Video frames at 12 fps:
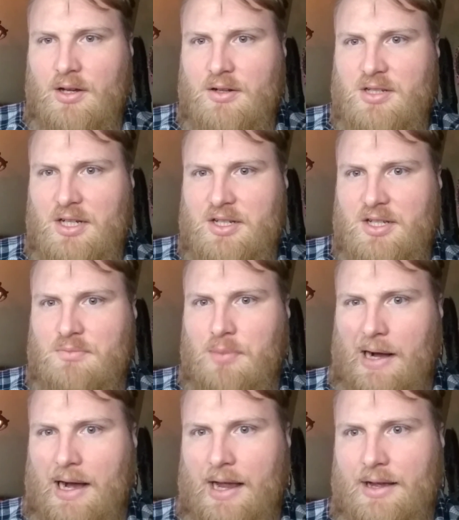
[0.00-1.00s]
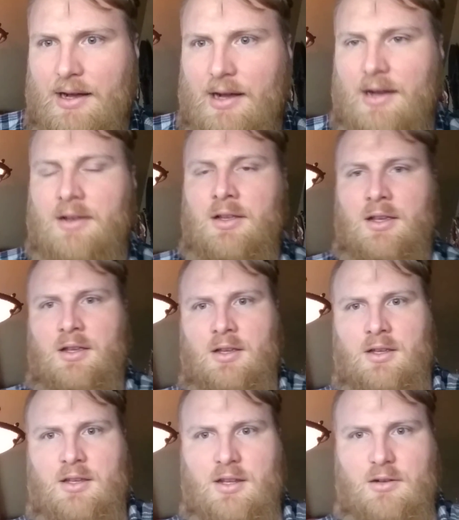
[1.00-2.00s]
such as by
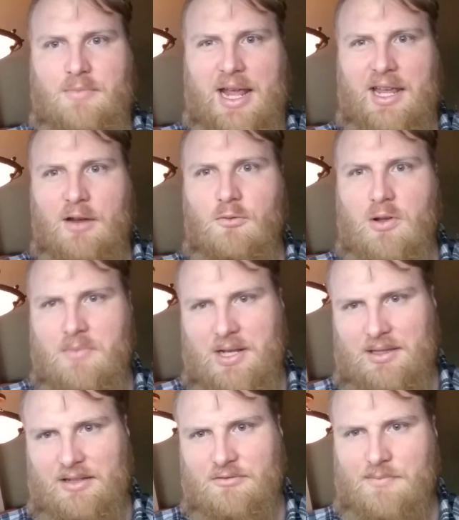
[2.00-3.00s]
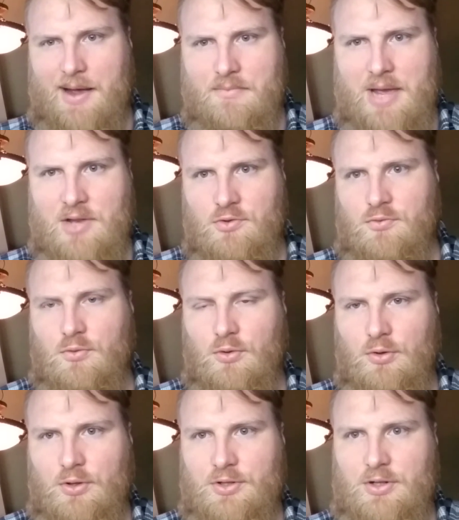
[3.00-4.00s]
making women live by men's
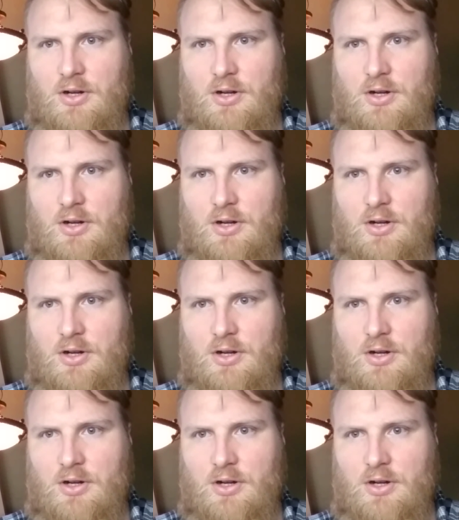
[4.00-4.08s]
rules,